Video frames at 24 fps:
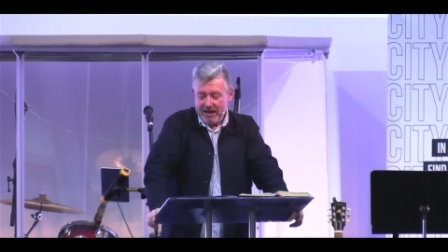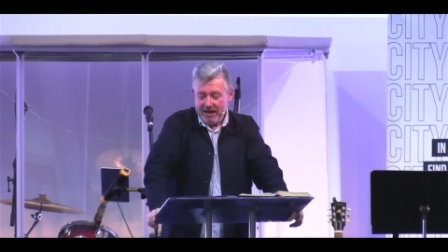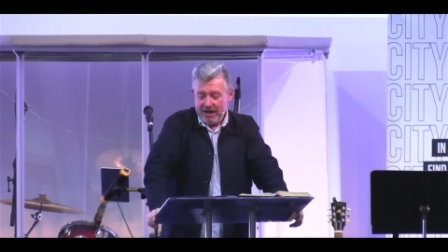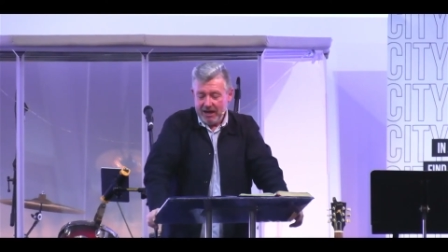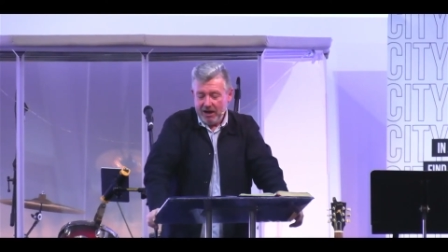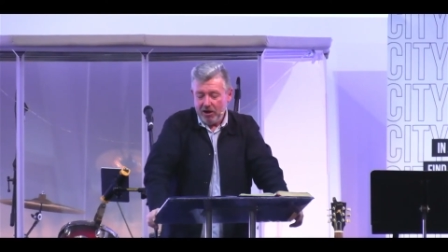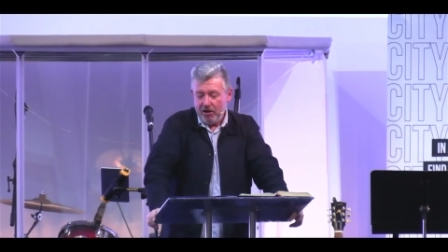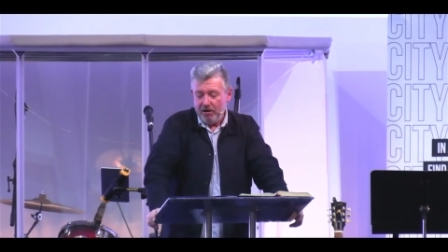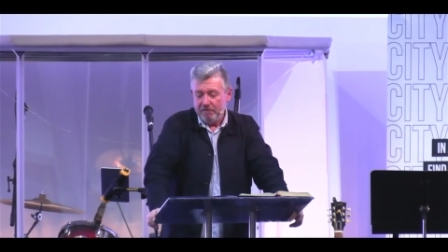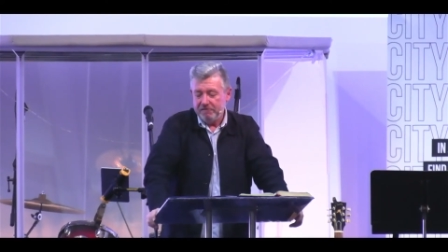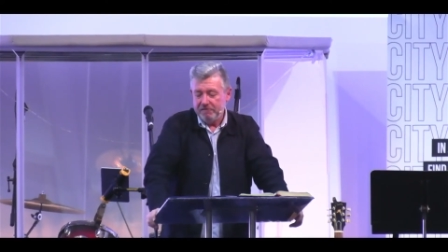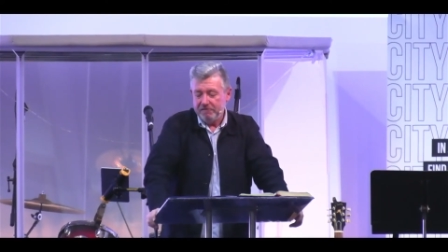
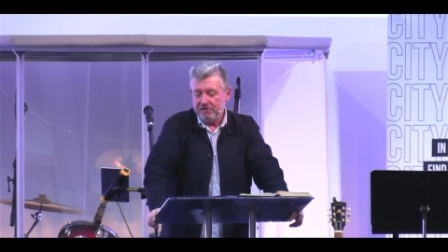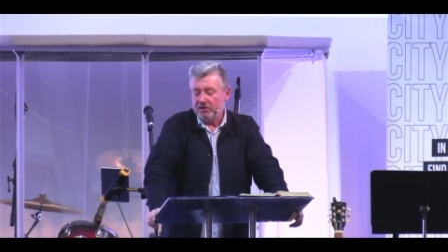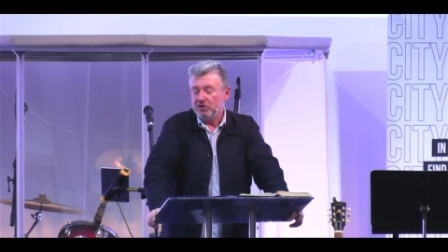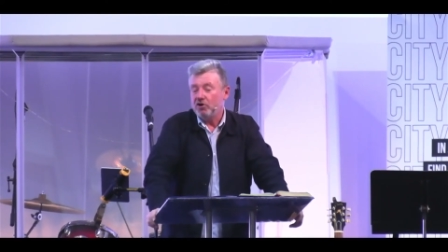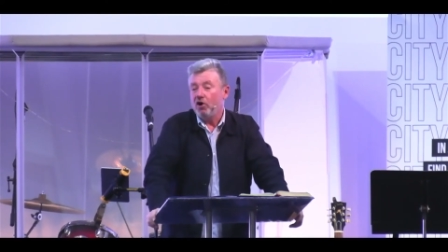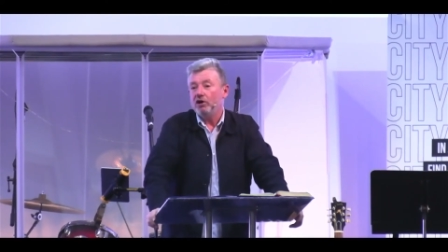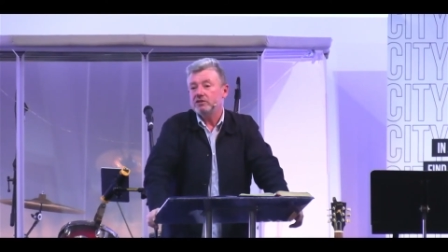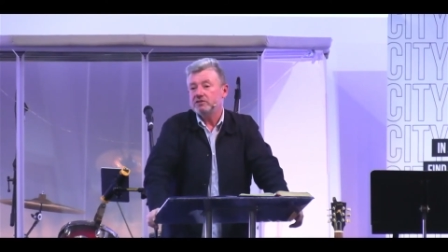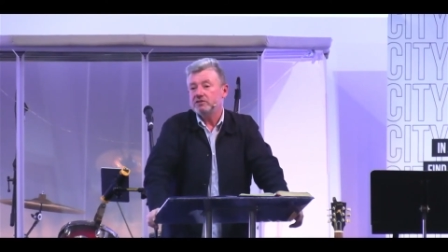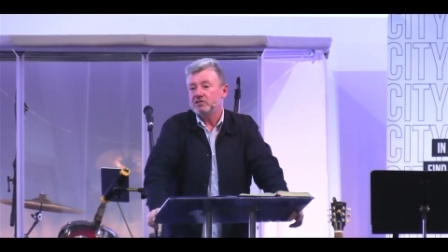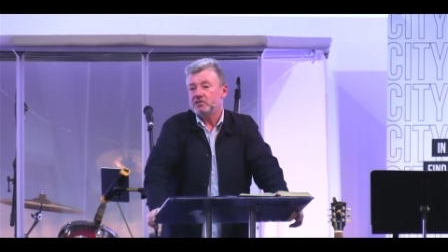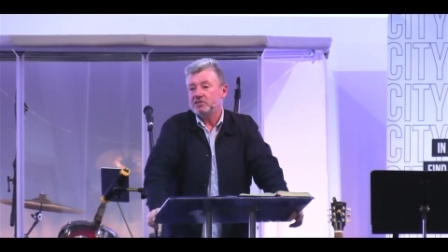of
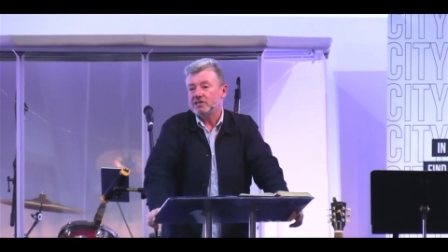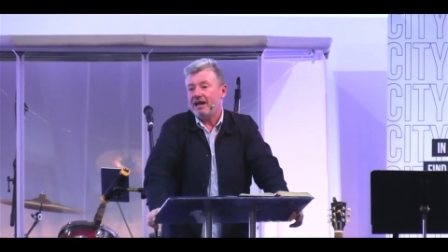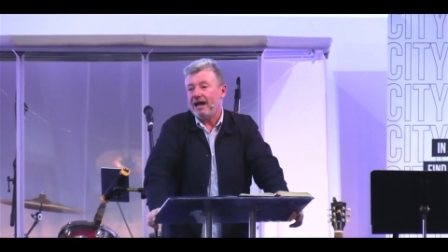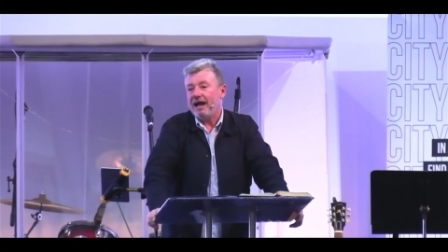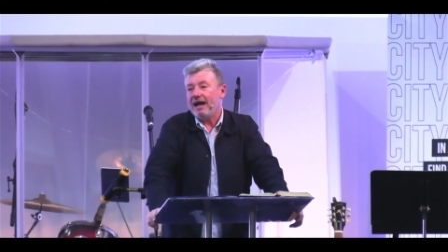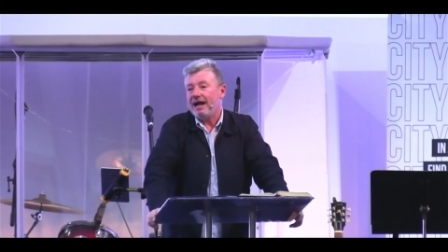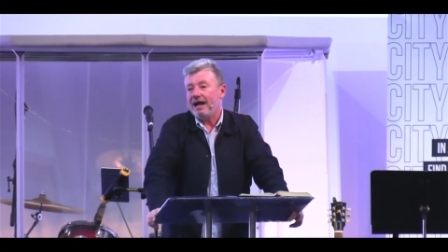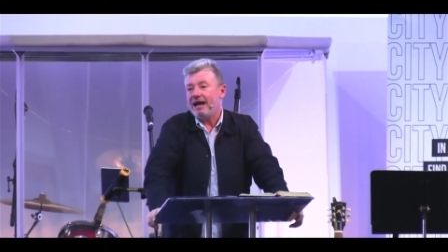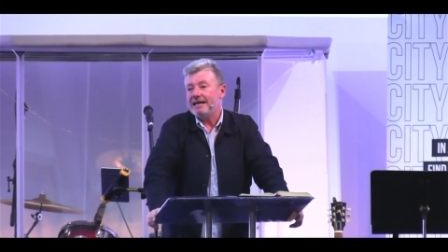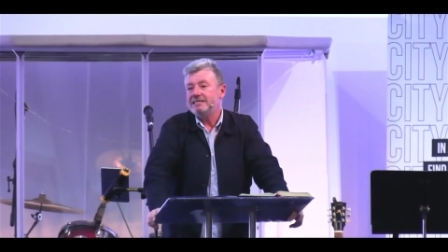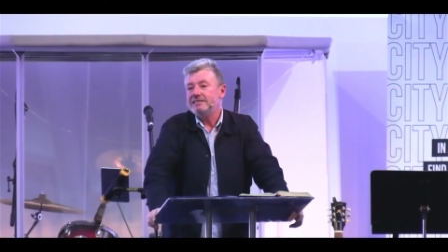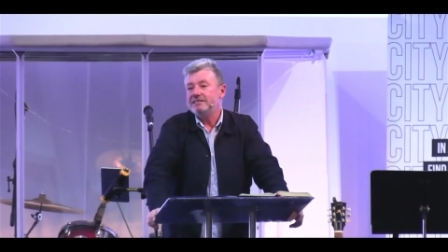God's
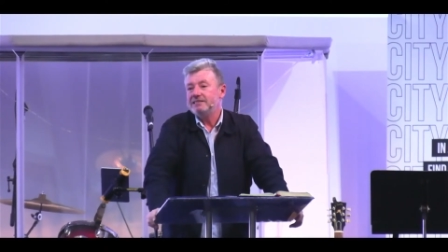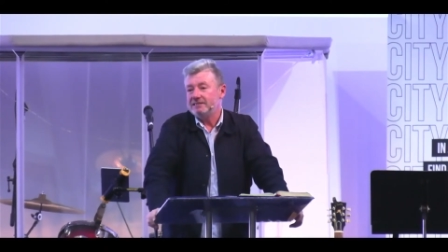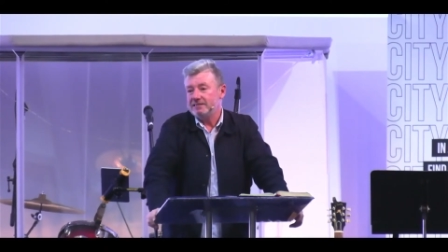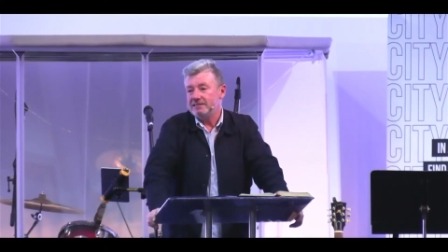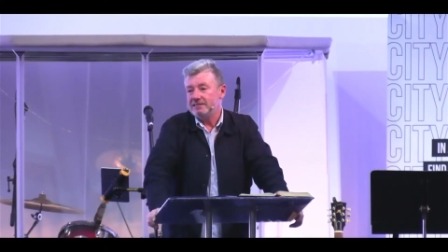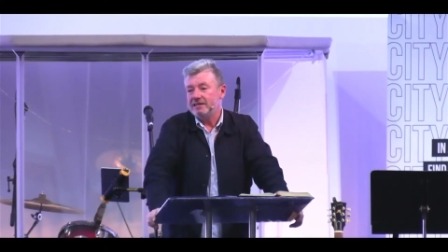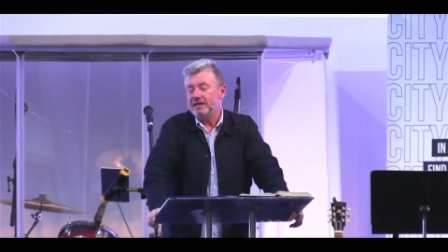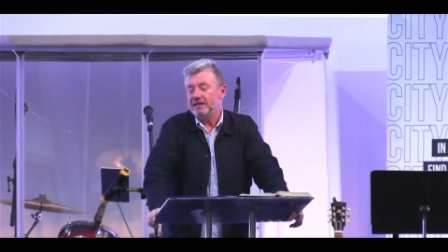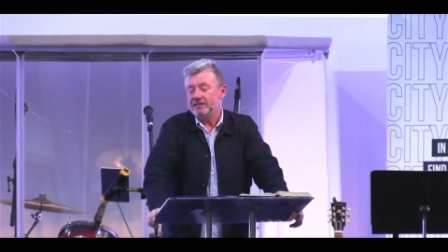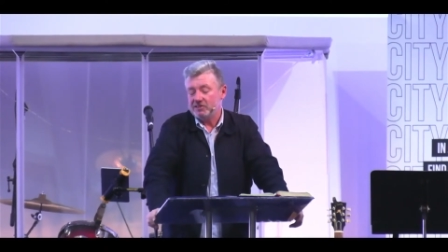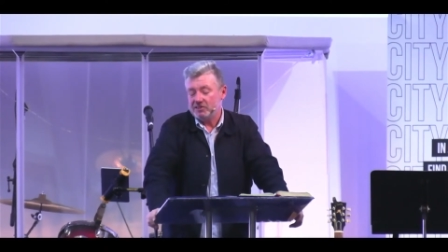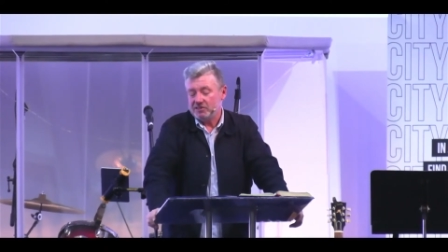
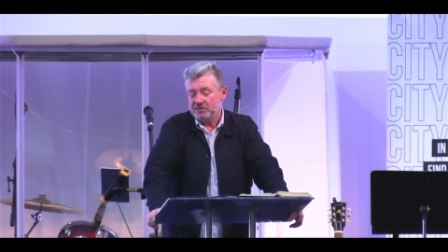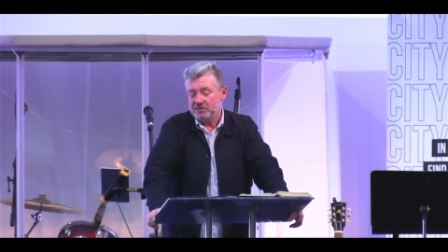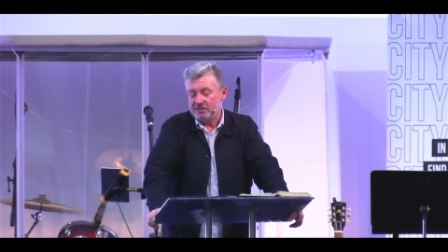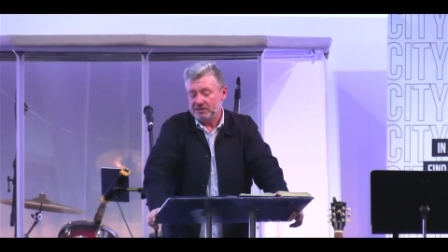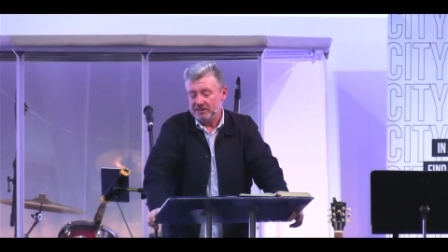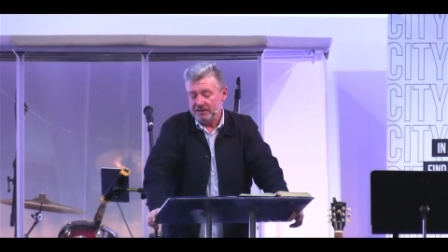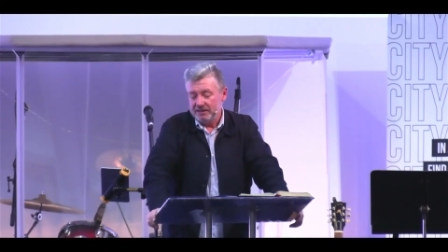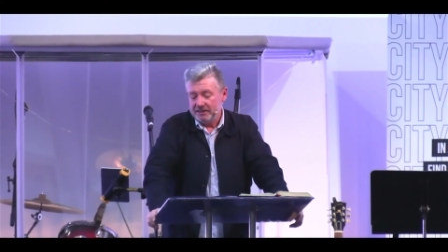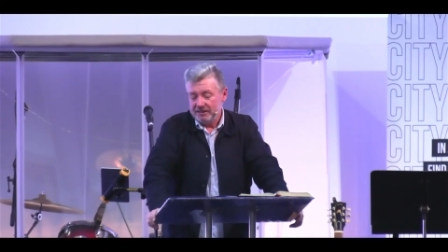kindness